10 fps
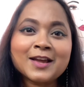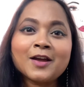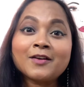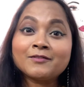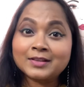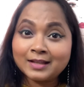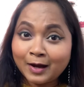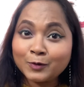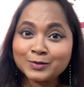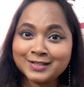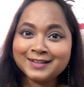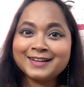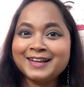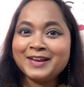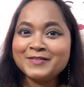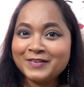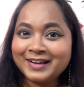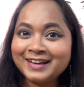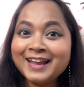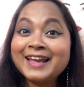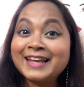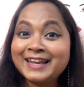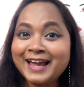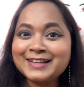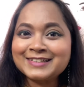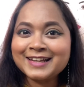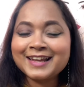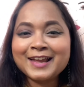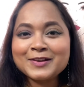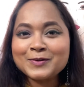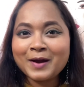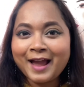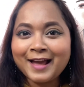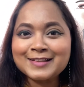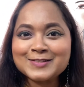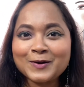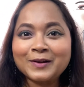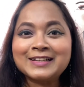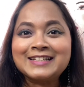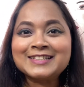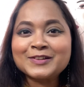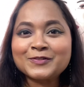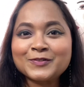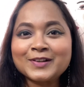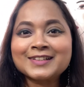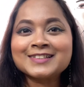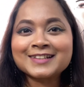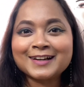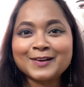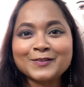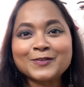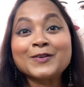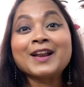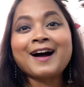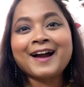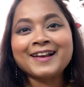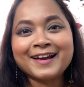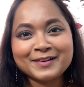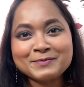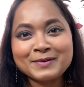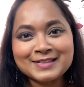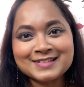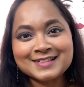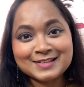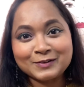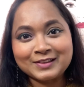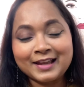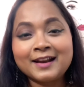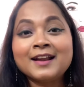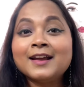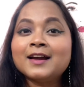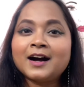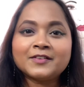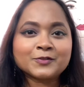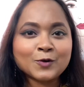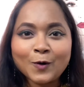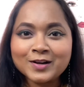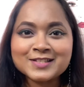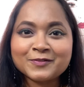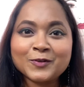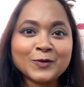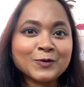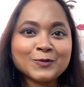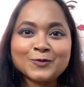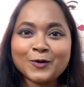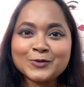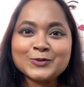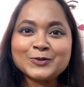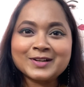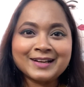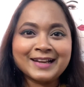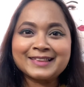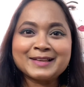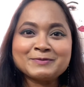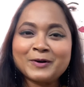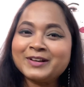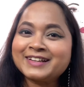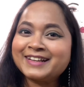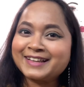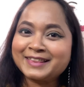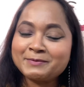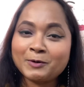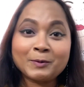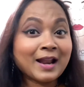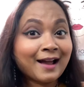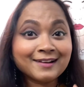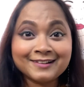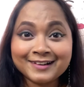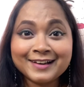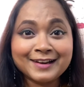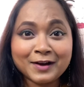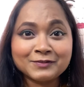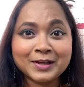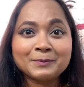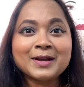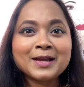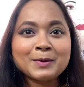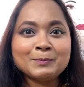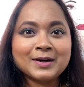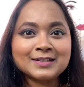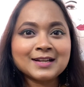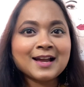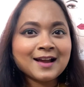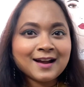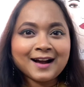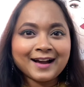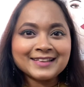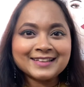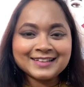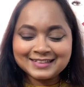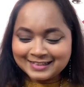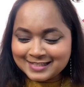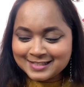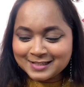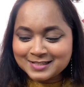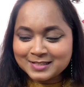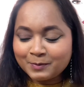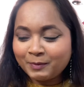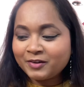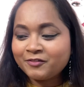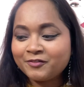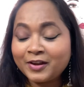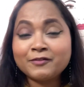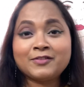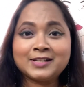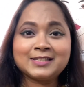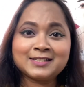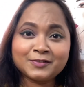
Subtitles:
without even getting your hands on different colorful eyeliner pencils out there? Of course, if you want to collect them all, collect them all. I really love them. But I think this is my favorite,